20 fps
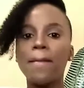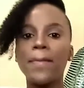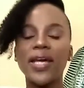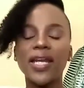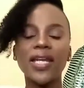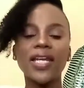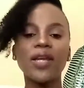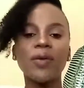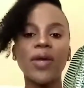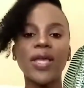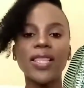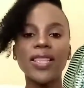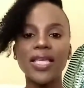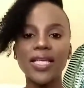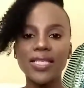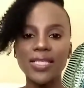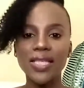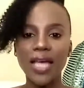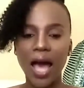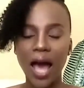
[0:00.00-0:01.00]
But anyway,
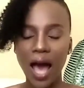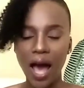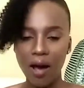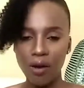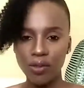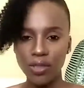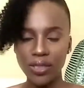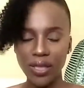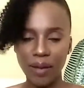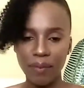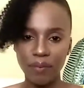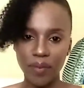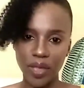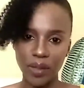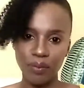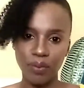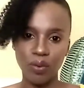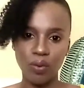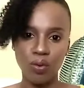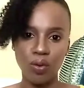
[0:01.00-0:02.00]
that's how some
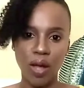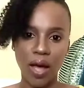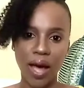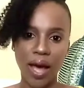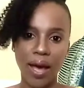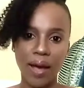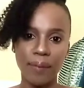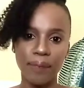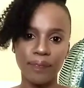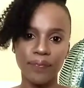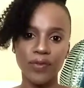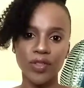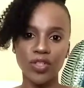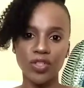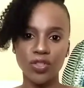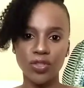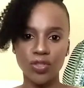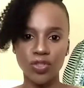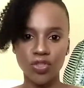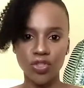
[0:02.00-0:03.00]
people
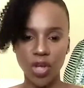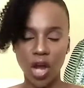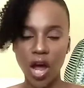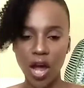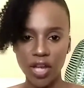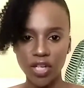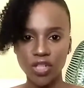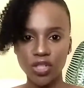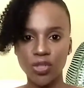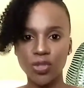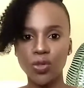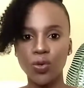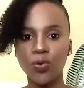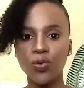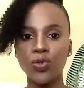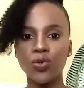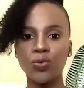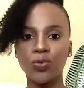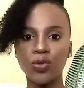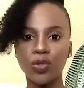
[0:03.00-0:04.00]
charge. So
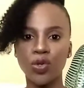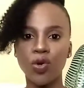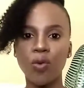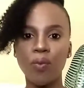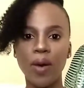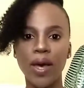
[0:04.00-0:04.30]
you will know.